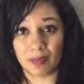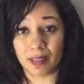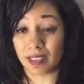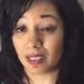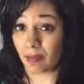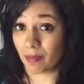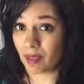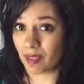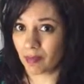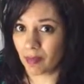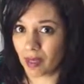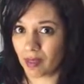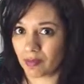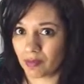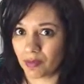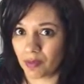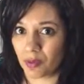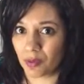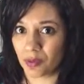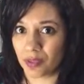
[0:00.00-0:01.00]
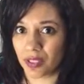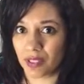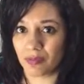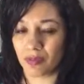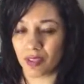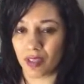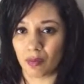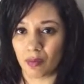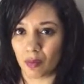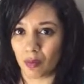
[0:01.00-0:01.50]
some of the pitfalls,
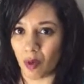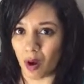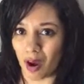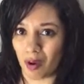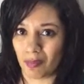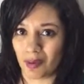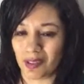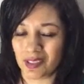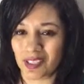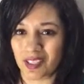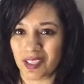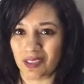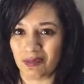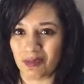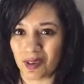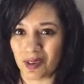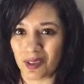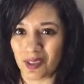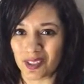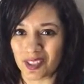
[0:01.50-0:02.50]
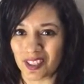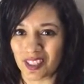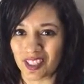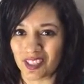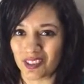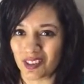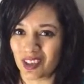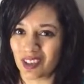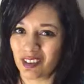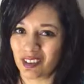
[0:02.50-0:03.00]
even though I'm quite a positive person, I
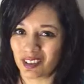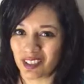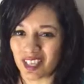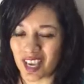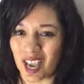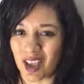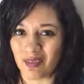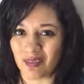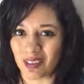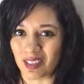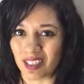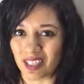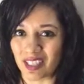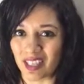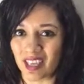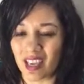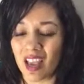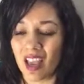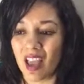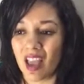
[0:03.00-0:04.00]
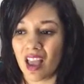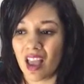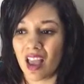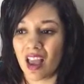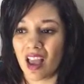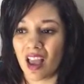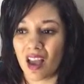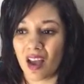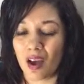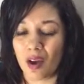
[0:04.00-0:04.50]
try not to have any.
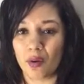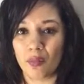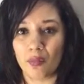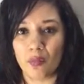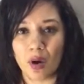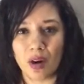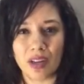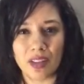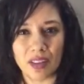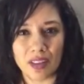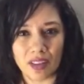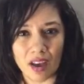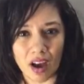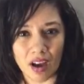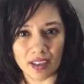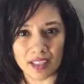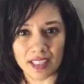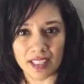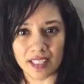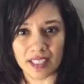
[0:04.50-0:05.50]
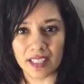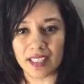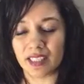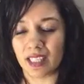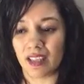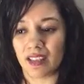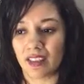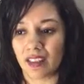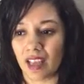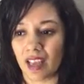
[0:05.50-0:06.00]
One of the hardest things
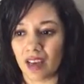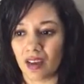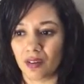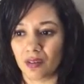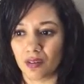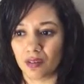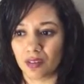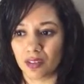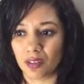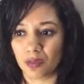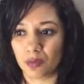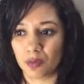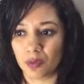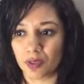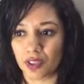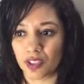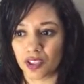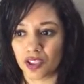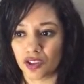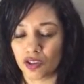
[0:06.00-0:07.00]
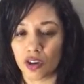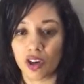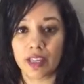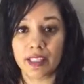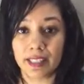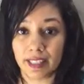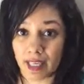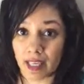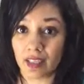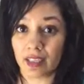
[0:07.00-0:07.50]
I found was
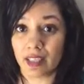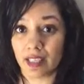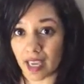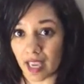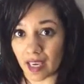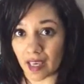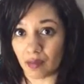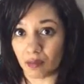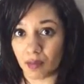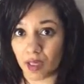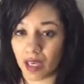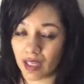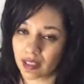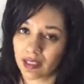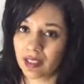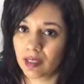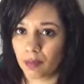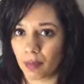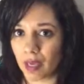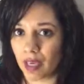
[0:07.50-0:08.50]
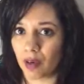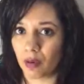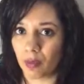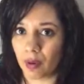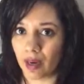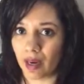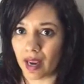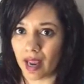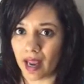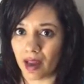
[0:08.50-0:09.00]
trying to get the name Cuddly
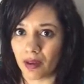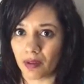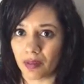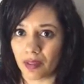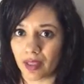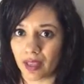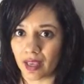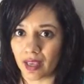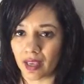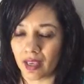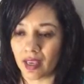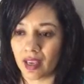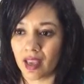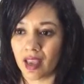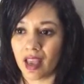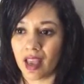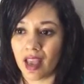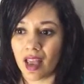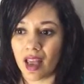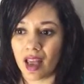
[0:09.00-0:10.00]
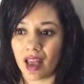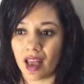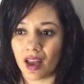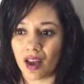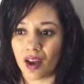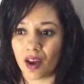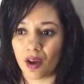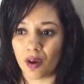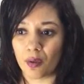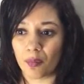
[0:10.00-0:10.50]
Beerware out there.
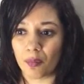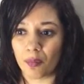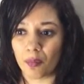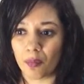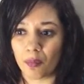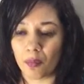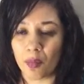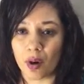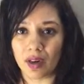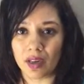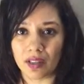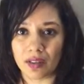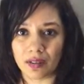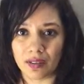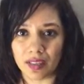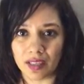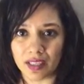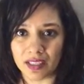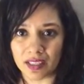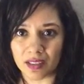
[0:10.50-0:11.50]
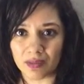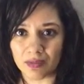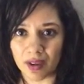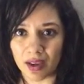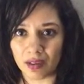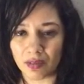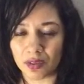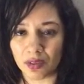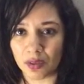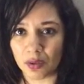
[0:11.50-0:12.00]
One of the things I
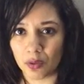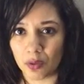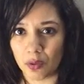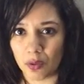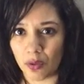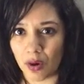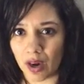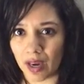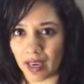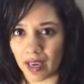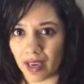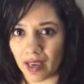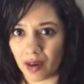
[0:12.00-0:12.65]
found quite